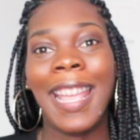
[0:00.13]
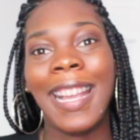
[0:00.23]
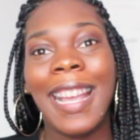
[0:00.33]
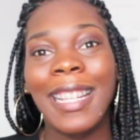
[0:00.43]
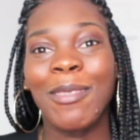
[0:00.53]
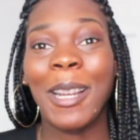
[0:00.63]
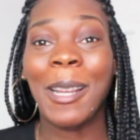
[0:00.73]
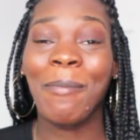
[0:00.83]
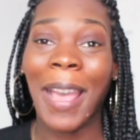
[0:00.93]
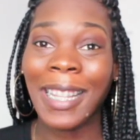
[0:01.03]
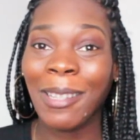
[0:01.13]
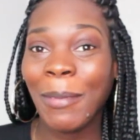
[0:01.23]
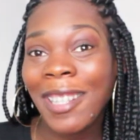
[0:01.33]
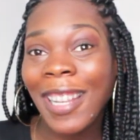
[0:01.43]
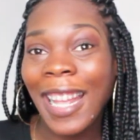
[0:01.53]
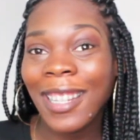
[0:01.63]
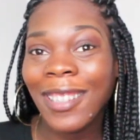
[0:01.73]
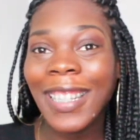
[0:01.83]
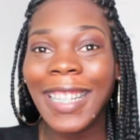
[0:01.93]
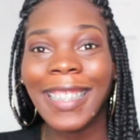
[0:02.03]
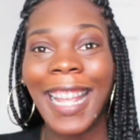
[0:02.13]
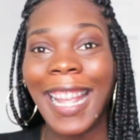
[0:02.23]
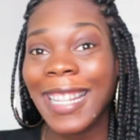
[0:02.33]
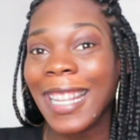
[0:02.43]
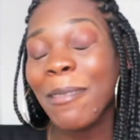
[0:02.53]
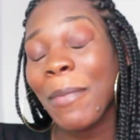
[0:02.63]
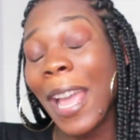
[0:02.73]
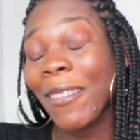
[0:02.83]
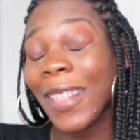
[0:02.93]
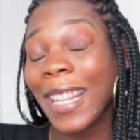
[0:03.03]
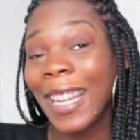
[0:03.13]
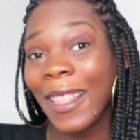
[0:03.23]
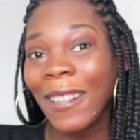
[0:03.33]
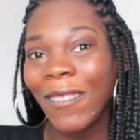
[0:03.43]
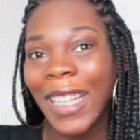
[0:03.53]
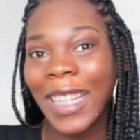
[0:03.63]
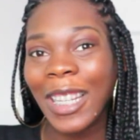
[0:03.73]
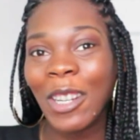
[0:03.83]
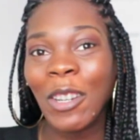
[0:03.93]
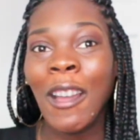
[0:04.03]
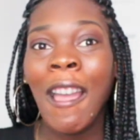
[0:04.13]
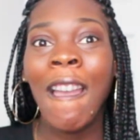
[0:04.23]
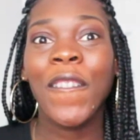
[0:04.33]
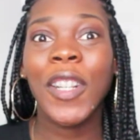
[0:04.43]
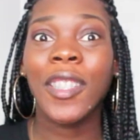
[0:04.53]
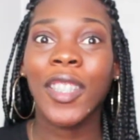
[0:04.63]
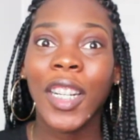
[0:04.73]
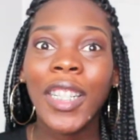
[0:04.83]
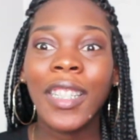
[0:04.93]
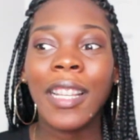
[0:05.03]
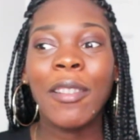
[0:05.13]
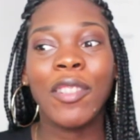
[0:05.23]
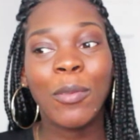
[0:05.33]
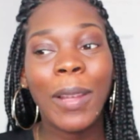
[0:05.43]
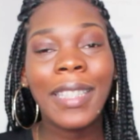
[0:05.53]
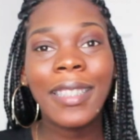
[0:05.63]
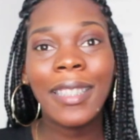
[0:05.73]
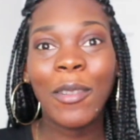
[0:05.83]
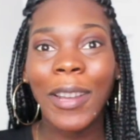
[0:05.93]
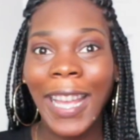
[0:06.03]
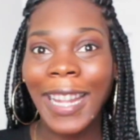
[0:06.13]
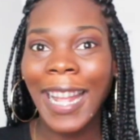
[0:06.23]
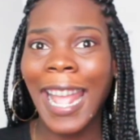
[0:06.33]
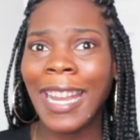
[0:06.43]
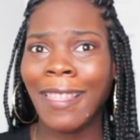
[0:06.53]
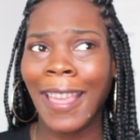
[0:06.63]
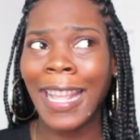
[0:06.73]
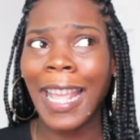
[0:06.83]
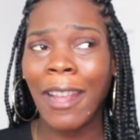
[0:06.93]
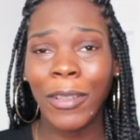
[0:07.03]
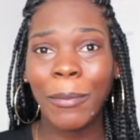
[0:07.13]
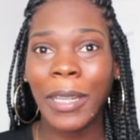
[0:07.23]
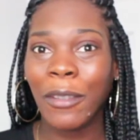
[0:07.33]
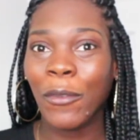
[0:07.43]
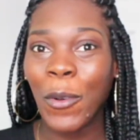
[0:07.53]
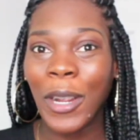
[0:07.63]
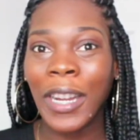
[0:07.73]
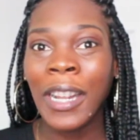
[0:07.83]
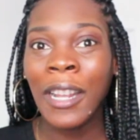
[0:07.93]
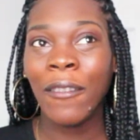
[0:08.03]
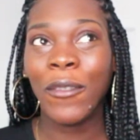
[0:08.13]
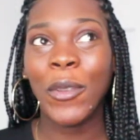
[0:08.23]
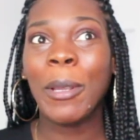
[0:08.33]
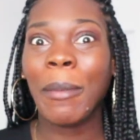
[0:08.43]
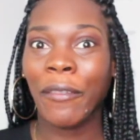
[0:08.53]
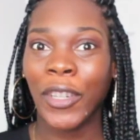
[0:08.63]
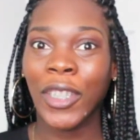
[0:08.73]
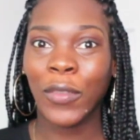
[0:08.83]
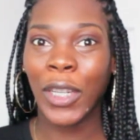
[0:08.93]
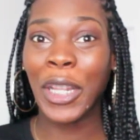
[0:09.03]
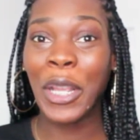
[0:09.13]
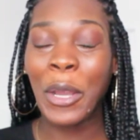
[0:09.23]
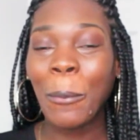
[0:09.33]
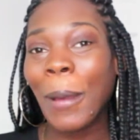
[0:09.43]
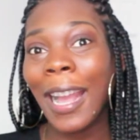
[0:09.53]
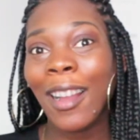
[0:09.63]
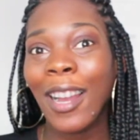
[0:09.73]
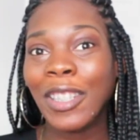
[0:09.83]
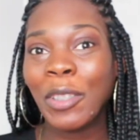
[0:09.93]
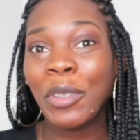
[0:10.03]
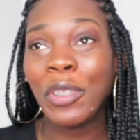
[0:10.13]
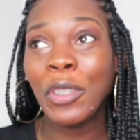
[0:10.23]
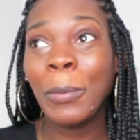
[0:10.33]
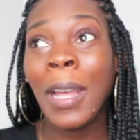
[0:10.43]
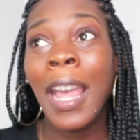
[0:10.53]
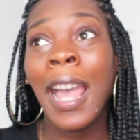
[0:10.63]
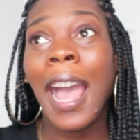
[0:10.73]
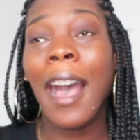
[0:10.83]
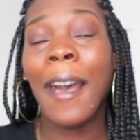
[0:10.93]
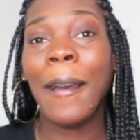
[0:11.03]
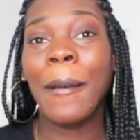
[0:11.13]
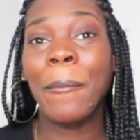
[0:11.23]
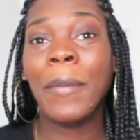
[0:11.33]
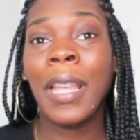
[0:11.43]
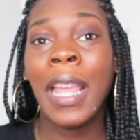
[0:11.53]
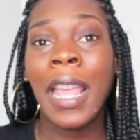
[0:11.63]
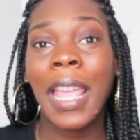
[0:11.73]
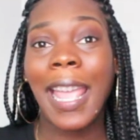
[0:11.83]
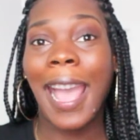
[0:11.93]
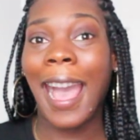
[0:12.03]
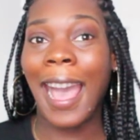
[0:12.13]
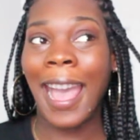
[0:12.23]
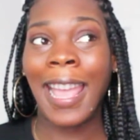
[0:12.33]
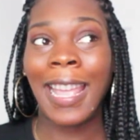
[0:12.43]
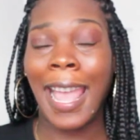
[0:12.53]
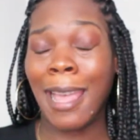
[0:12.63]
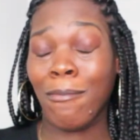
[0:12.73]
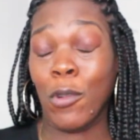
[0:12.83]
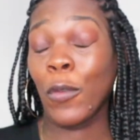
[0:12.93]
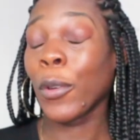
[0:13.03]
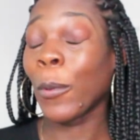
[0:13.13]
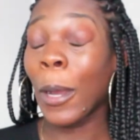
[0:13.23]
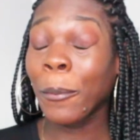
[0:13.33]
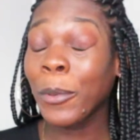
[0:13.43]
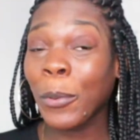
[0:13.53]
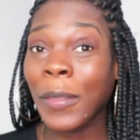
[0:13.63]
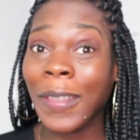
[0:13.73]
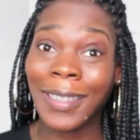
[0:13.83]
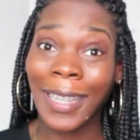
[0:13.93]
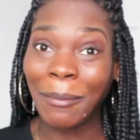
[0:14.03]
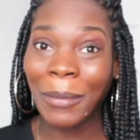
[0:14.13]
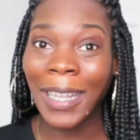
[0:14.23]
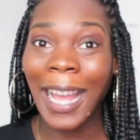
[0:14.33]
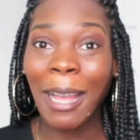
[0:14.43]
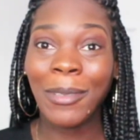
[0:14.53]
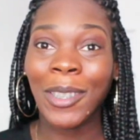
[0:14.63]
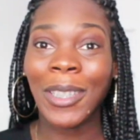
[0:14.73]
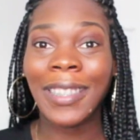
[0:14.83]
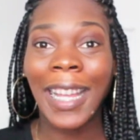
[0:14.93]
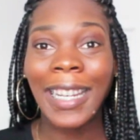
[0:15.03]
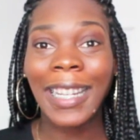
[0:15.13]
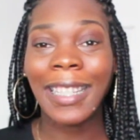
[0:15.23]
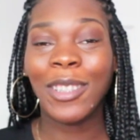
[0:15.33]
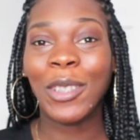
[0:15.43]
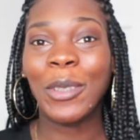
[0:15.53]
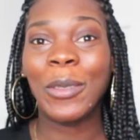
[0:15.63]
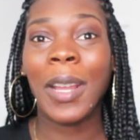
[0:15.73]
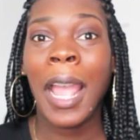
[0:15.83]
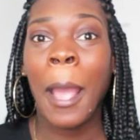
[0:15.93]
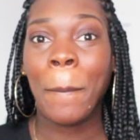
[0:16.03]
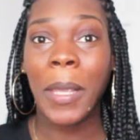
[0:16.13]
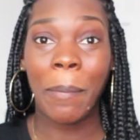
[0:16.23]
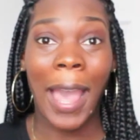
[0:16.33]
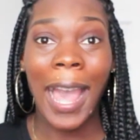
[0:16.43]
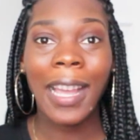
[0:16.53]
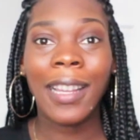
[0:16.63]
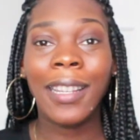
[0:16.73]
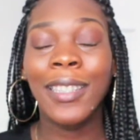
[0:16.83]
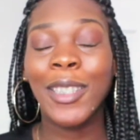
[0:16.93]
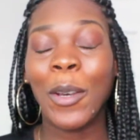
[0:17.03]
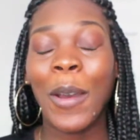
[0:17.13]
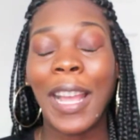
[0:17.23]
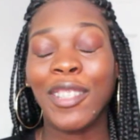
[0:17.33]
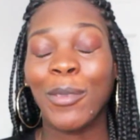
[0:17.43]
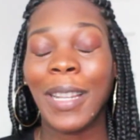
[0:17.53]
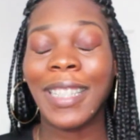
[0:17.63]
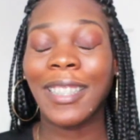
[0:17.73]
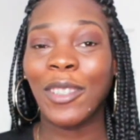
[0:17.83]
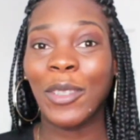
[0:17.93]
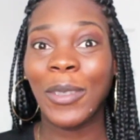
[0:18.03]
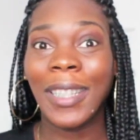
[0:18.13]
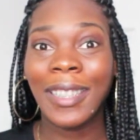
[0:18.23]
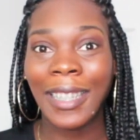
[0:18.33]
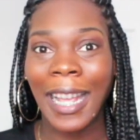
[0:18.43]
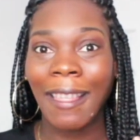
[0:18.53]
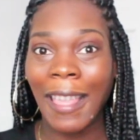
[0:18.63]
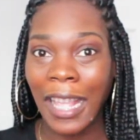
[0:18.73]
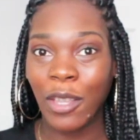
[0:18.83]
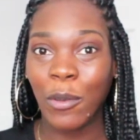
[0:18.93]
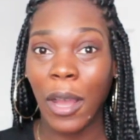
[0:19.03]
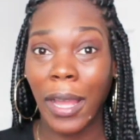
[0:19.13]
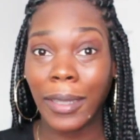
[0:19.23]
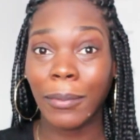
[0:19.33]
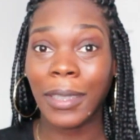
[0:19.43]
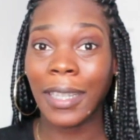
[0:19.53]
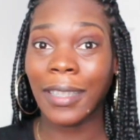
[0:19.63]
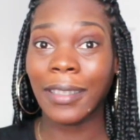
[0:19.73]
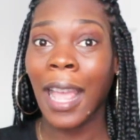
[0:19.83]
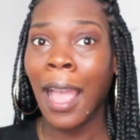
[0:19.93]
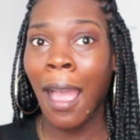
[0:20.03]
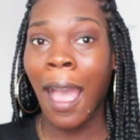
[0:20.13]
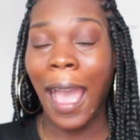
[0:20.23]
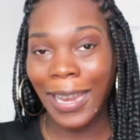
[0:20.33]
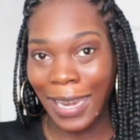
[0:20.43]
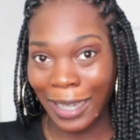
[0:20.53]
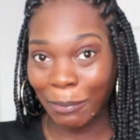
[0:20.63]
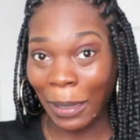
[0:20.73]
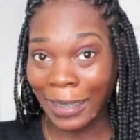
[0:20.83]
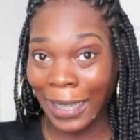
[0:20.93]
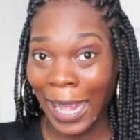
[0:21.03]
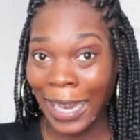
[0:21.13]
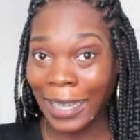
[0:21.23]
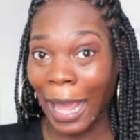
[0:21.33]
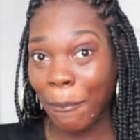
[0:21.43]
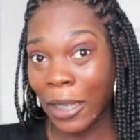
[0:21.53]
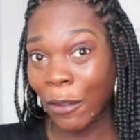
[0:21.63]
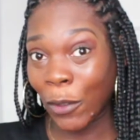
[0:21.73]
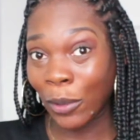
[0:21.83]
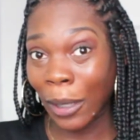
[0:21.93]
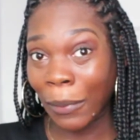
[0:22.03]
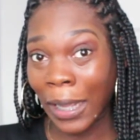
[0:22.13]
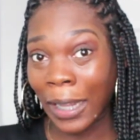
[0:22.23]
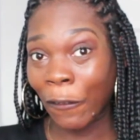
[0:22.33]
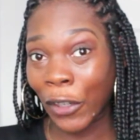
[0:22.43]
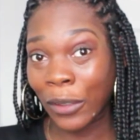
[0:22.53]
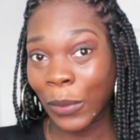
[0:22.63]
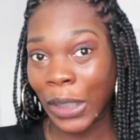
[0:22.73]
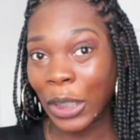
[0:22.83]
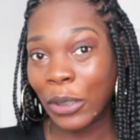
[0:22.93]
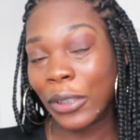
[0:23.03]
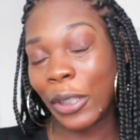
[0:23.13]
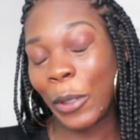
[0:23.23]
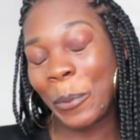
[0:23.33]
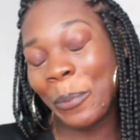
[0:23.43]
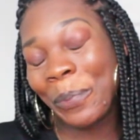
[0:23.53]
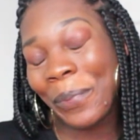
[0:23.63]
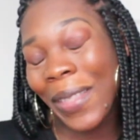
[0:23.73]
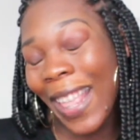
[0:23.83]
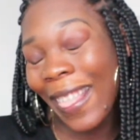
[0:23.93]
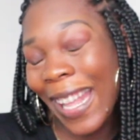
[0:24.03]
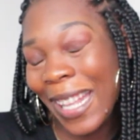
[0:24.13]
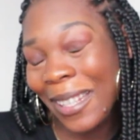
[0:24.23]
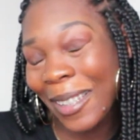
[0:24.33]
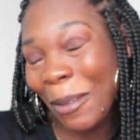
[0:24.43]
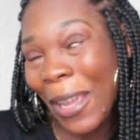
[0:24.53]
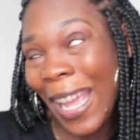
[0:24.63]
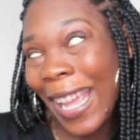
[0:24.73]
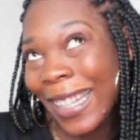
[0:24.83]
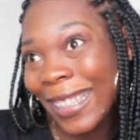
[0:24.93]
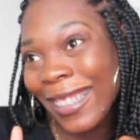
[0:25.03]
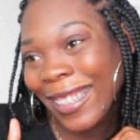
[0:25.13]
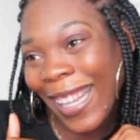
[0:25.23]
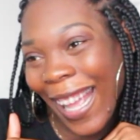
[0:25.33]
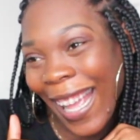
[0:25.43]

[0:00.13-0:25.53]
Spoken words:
guys, welcome back to my channel. It's HeyyDinn back with another video. For starters, I just wanted to go ahead and thank everybody for viewing my first video back on YouTube. I am overwhelmed with excitement. I'm so excited to be back. So I just wanted to say thank you guys because I didn't expect to get that many views on my first video. So thank you so much.